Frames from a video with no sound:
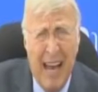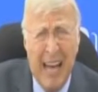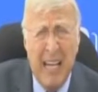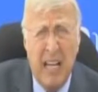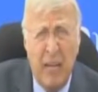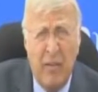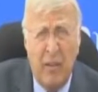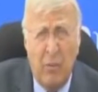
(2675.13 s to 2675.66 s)

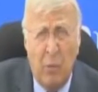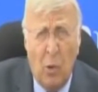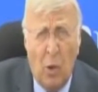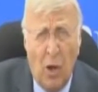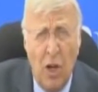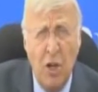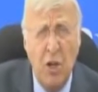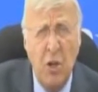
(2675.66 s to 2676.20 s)
and give it a
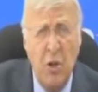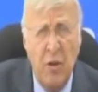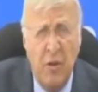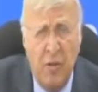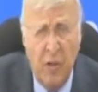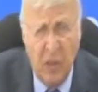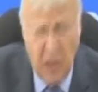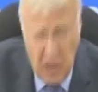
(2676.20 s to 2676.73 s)
more
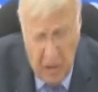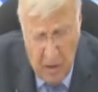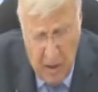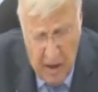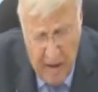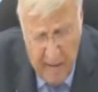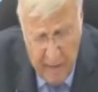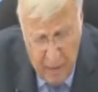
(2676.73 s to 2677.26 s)
universal
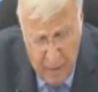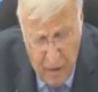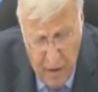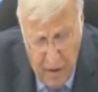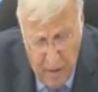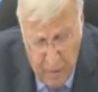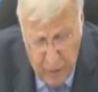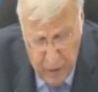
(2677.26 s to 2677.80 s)
kind of